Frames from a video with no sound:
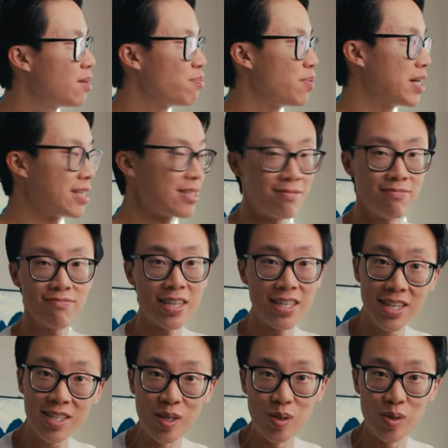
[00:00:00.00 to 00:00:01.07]
but it
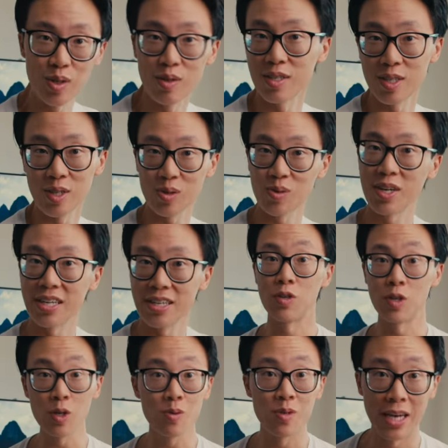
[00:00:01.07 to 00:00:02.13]
doesn't. So this is great for
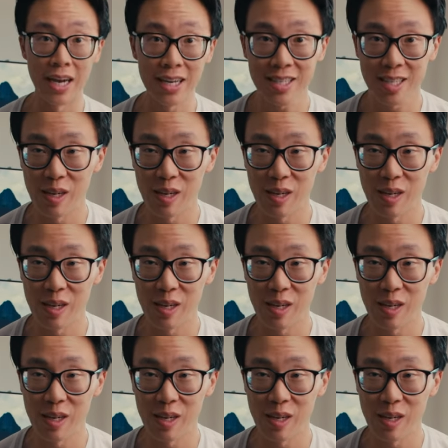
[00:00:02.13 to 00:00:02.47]
you, Dad.